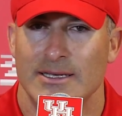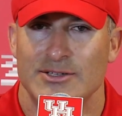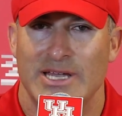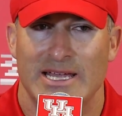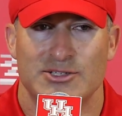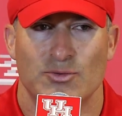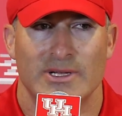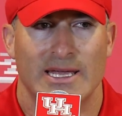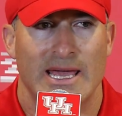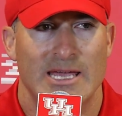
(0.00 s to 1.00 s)
chance to win
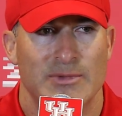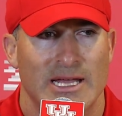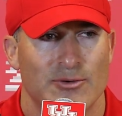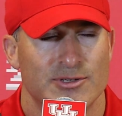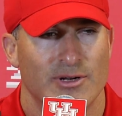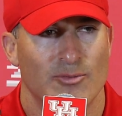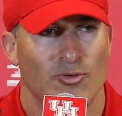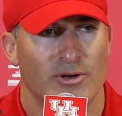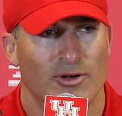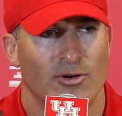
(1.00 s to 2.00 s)
the game, and that was our number
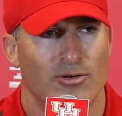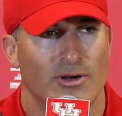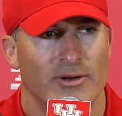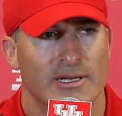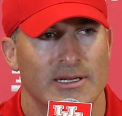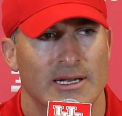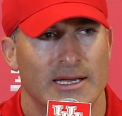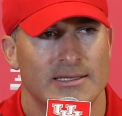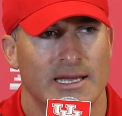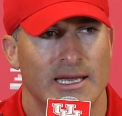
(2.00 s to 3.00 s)
one goal going into
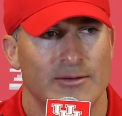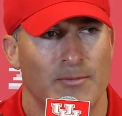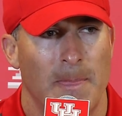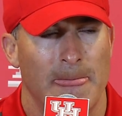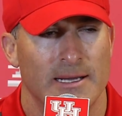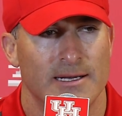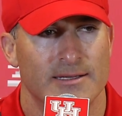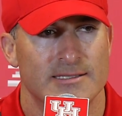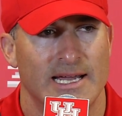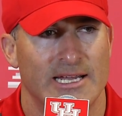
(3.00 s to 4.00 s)
tonight's game. Uh,
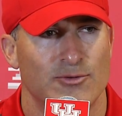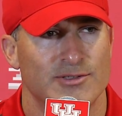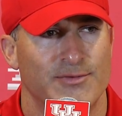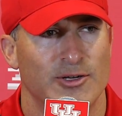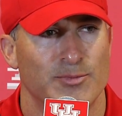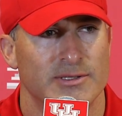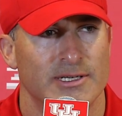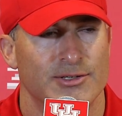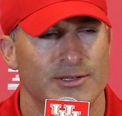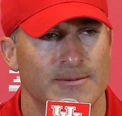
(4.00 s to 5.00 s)
the second was field
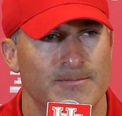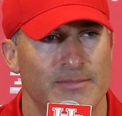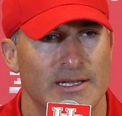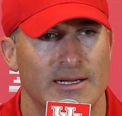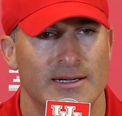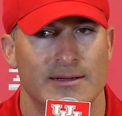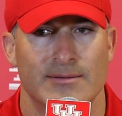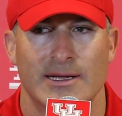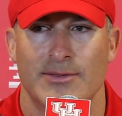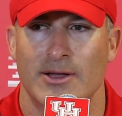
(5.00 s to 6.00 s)
position. Uh,
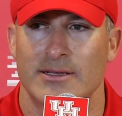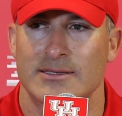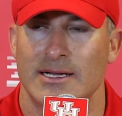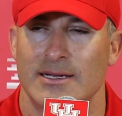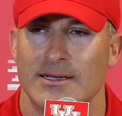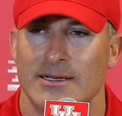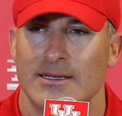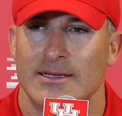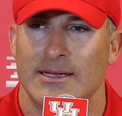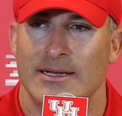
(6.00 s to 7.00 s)
I thought uh,
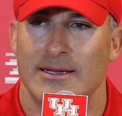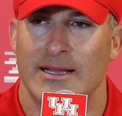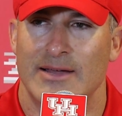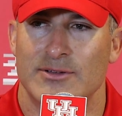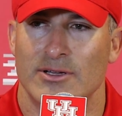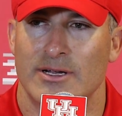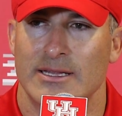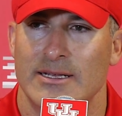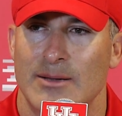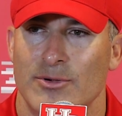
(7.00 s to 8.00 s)
uh I'll have to look
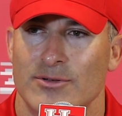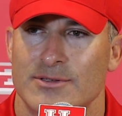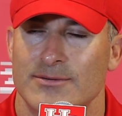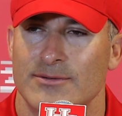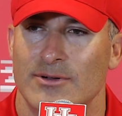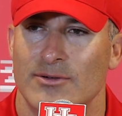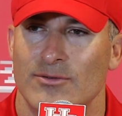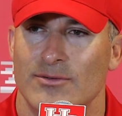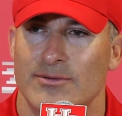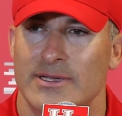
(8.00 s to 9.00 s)
at the numbers uh,
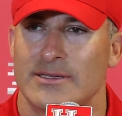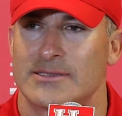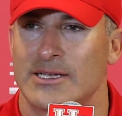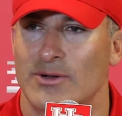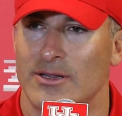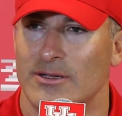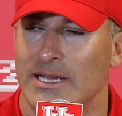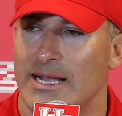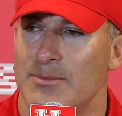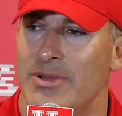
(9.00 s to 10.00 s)
and see what it looked
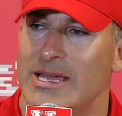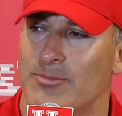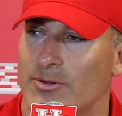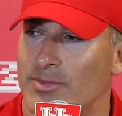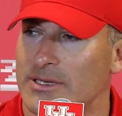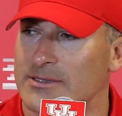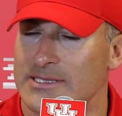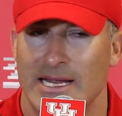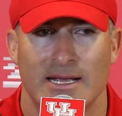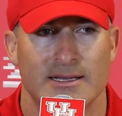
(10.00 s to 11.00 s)
like on paper, but
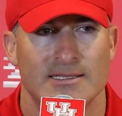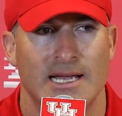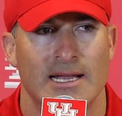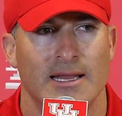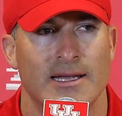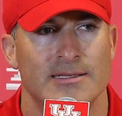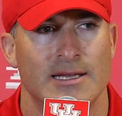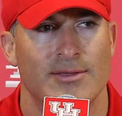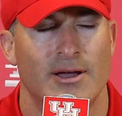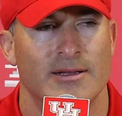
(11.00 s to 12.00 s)
standing on the sidelines,
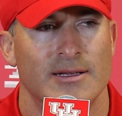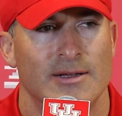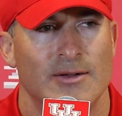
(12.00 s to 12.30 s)
I thought